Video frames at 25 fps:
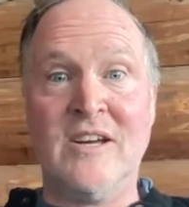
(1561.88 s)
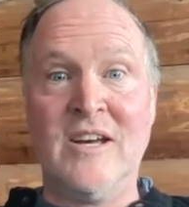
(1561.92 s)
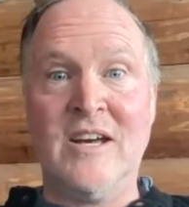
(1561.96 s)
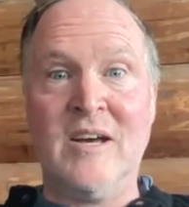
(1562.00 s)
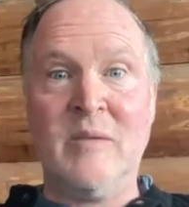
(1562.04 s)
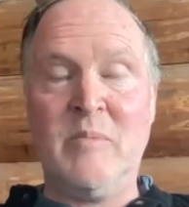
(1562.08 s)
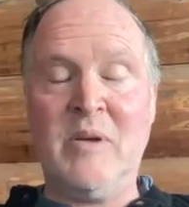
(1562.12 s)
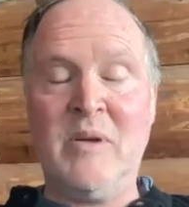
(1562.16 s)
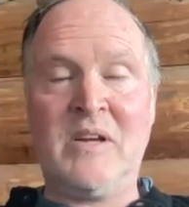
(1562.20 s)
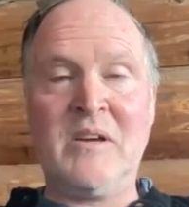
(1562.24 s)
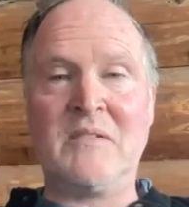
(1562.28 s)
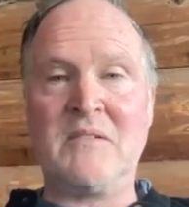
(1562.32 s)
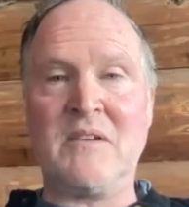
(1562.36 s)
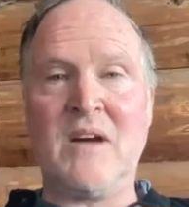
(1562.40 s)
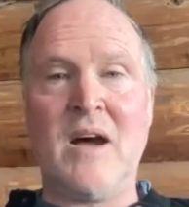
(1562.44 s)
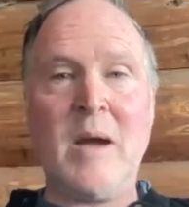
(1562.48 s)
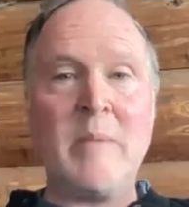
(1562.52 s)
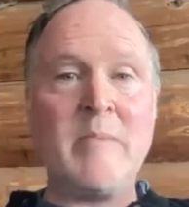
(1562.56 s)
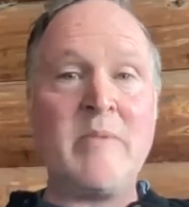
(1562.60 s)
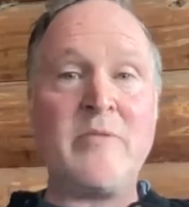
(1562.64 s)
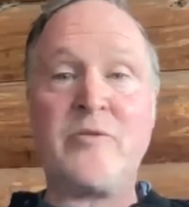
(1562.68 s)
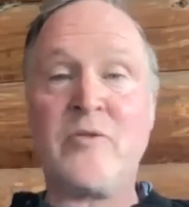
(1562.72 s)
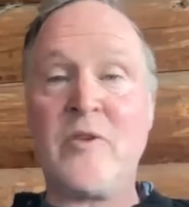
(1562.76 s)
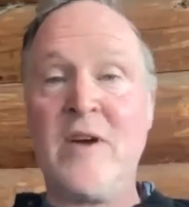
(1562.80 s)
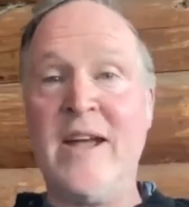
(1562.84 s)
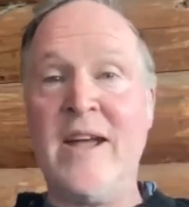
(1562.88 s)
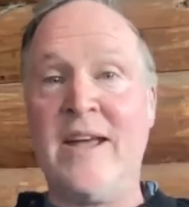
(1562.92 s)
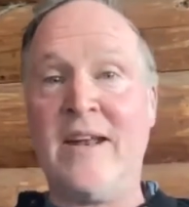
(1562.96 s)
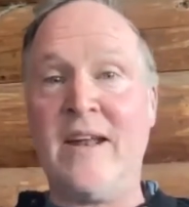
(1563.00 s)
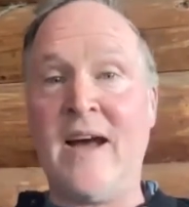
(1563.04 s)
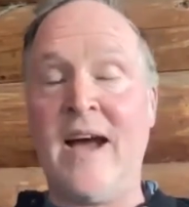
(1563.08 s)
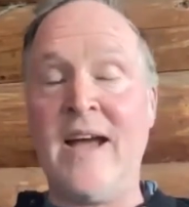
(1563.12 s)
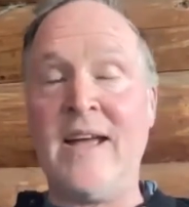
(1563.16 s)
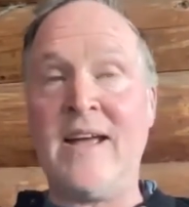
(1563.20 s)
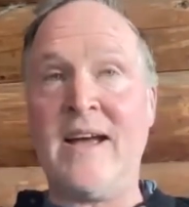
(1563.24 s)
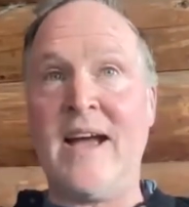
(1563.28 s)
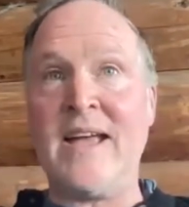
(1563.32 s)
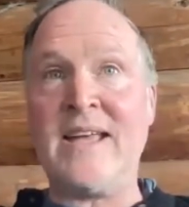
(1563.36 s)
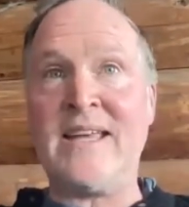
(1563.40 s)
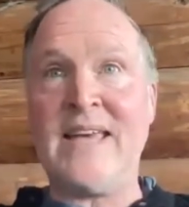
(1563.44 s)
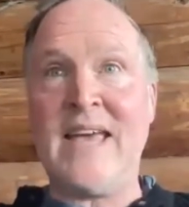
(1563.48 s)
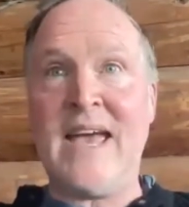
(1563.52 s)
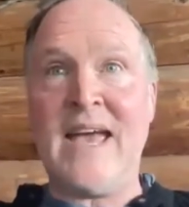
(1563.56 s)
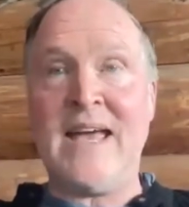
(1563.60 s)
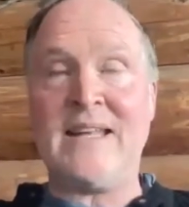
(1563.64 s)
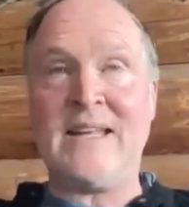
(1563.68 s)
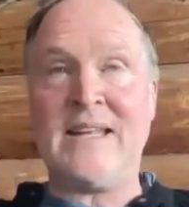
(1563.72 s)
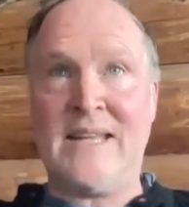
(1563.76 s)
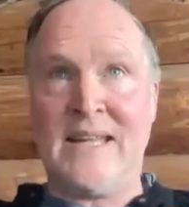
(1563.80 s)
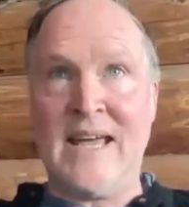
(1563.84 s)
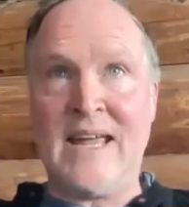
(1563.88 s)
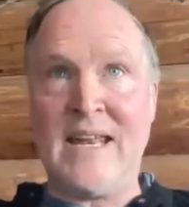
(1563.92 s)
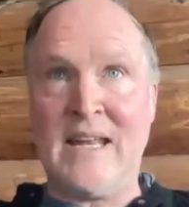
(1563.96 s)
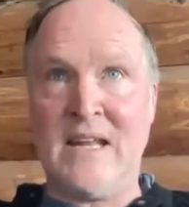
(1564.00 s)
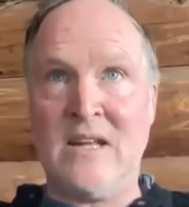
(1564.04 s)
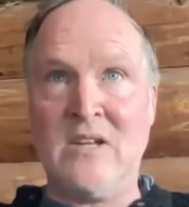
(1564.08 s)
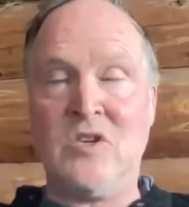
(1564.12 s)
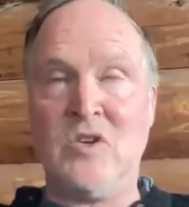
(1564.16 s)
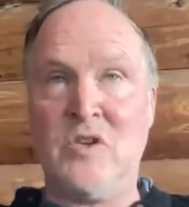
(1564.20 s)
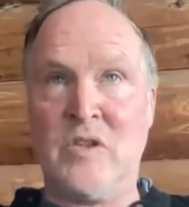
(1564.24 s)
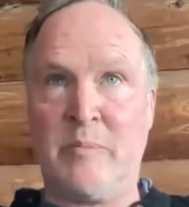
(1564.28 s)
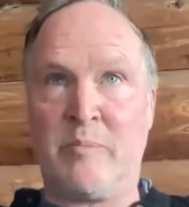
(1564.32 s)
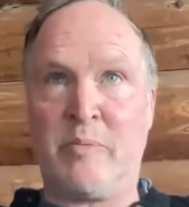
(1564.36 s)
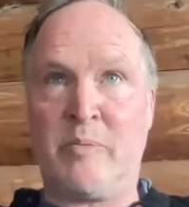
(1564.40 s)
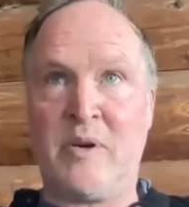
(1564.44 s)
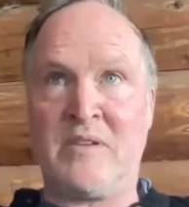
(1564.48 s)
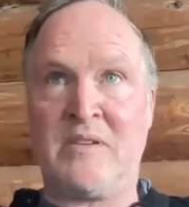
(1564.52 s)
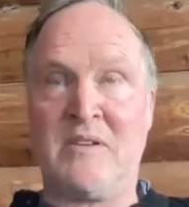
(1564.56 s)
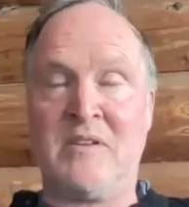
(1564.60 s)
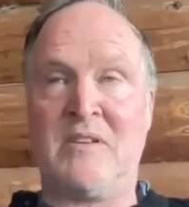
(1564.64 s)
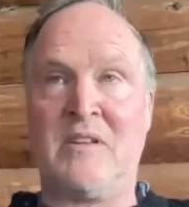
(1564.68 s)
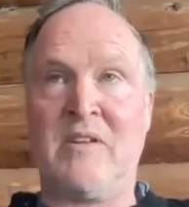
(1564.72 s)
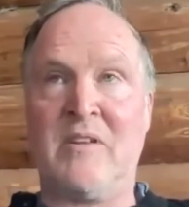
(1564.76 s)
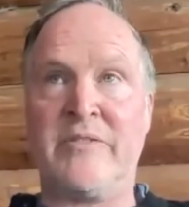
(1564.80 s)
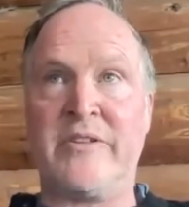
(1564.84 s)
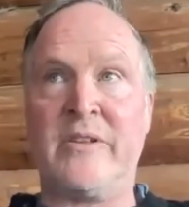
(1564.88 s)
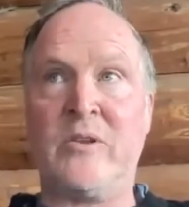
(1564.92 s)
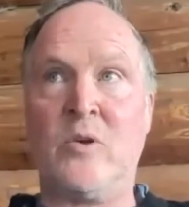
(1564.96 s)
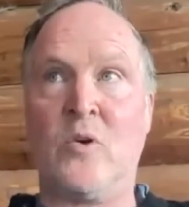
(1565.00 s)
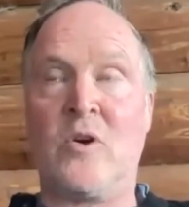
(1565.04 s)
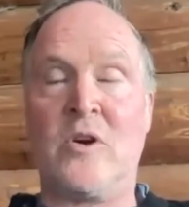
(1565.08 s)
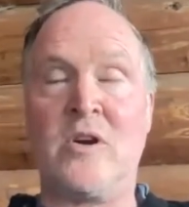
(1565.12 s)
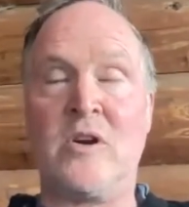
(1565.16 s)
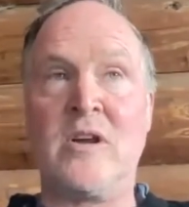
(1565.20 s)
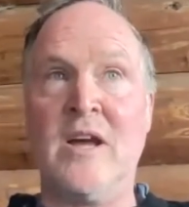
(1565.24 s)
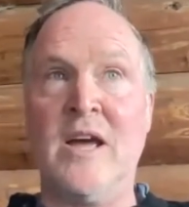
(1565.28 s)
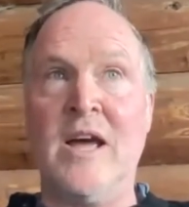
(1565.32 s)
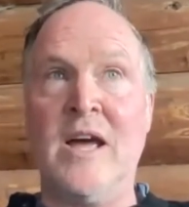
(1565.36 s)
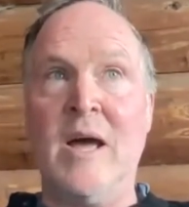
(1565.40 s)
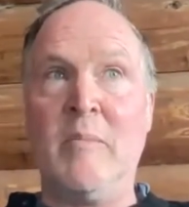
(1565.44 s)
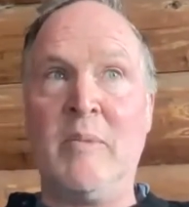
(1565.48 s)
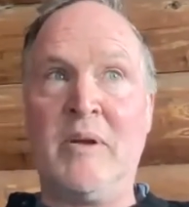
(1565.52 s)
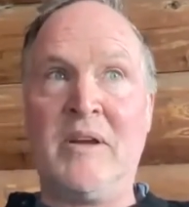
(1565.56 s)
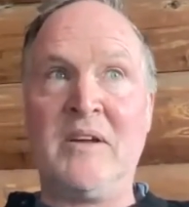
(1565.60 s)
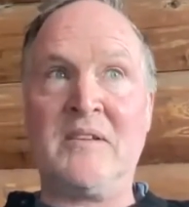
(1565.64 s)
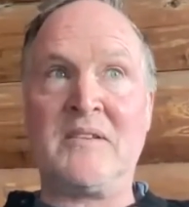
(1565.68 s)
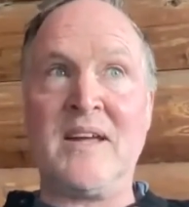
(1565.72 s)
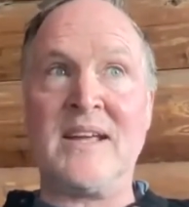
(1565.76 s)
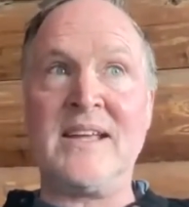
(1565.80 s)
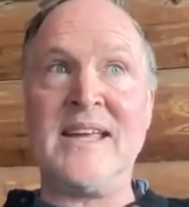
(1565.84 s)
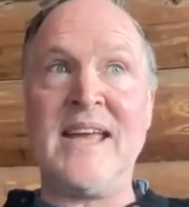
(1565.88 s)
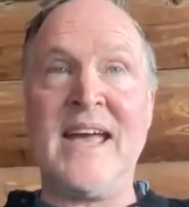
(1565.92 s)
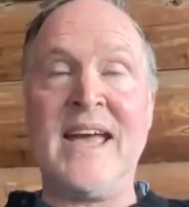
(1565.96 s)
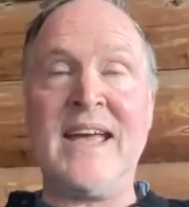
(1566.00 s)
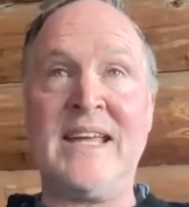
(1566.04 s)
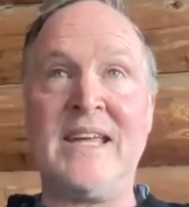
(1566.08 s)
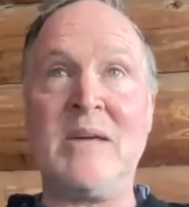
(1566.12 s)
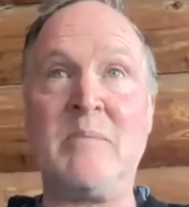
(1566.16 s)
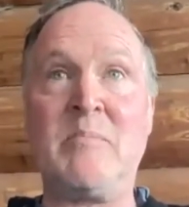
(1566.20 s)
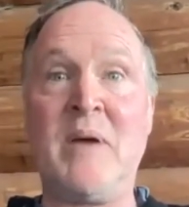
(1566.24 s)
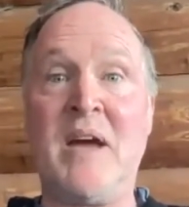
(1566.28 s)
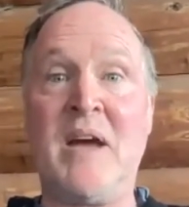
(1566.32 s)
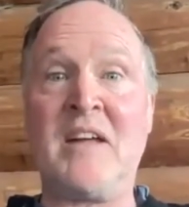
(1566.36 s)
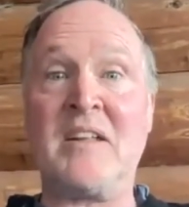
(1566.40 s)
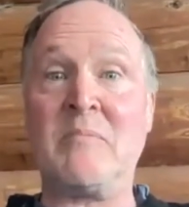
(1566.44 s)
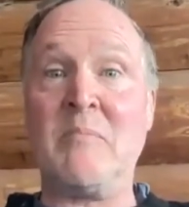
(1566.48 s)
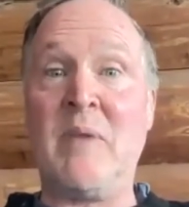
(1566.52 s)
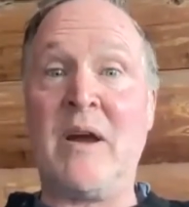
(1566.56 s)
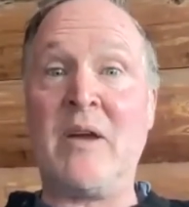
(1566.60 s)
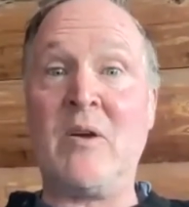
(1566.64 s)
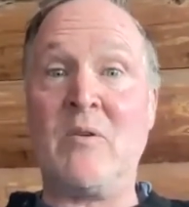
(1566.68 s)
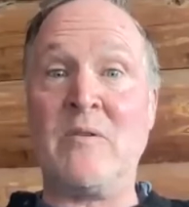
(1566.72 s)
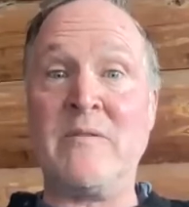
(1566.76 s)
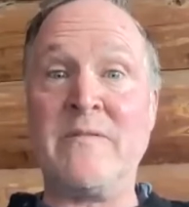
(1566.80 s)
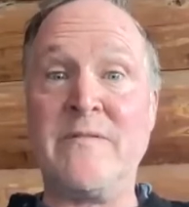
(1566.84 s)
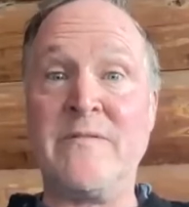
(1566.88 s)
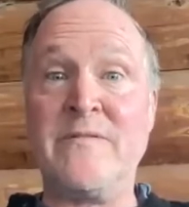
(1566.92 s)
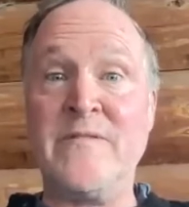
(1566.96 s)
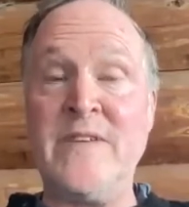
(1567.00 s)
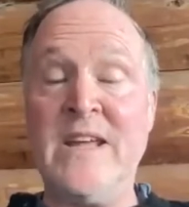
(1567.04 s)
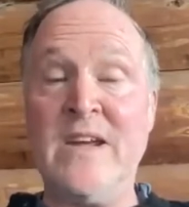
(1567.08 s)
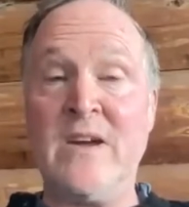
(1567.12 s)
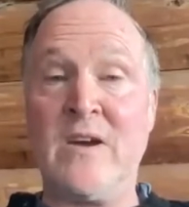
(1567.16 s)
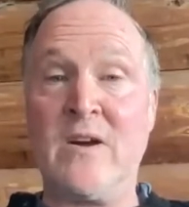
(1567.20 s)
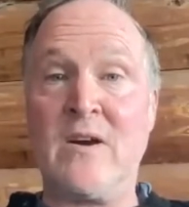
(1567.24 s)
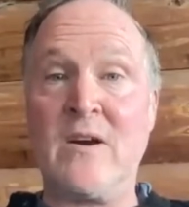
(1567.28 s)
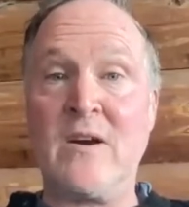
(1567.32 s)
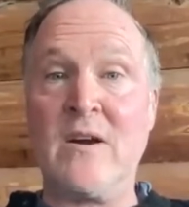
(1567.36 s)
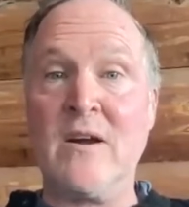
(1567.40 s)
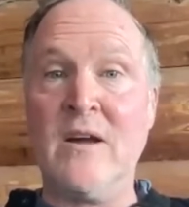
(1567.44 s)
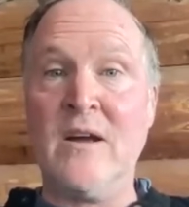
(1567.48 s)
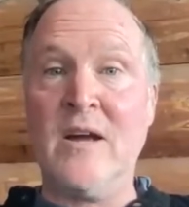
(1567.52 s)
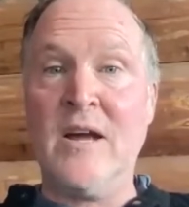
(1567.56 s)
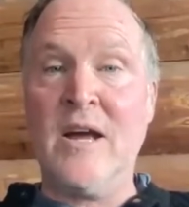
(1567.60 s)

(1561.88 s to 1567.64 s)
Because I'm afraid. I can't get into the presence of the Lord because I can't get past my own fear.